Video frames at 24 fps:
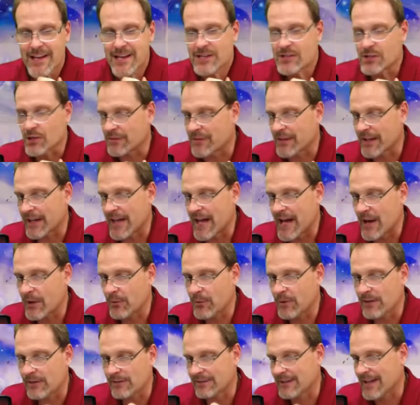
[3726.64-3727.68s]
so if the guy
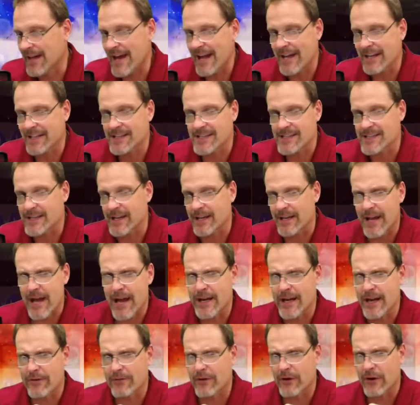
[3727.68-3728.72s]
would have lied and said I
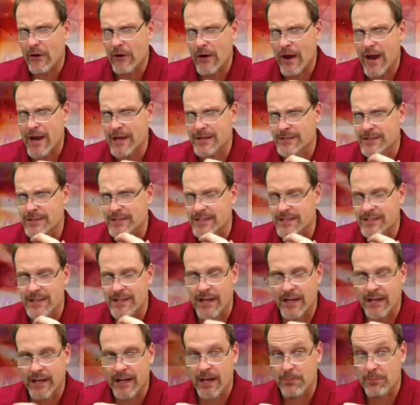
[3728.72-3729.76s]
never crashed this
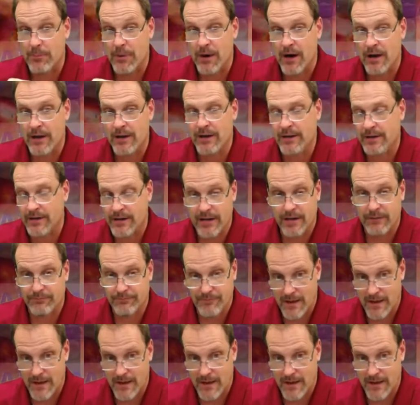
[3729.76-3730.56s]
thing and I bought it and I